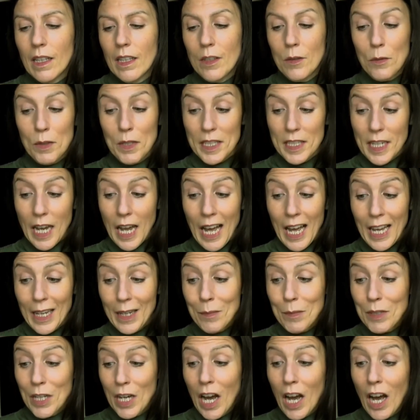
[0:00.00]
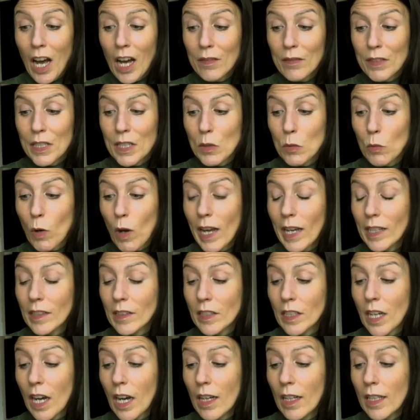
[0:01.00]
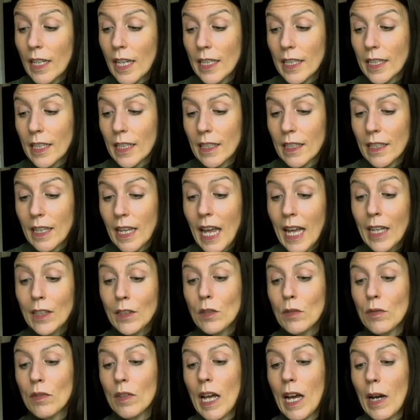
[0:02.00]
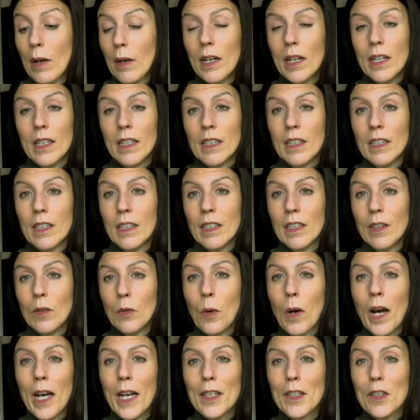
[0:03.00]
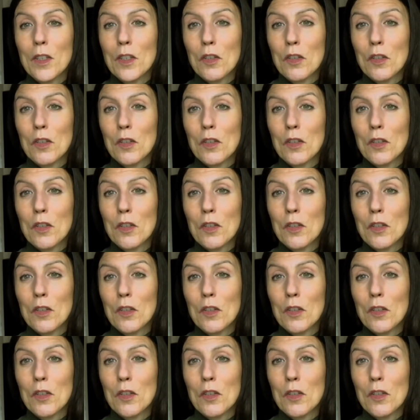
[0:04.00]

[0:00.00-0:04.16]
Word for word: There was time to harvest wild garlic, elderflower, wild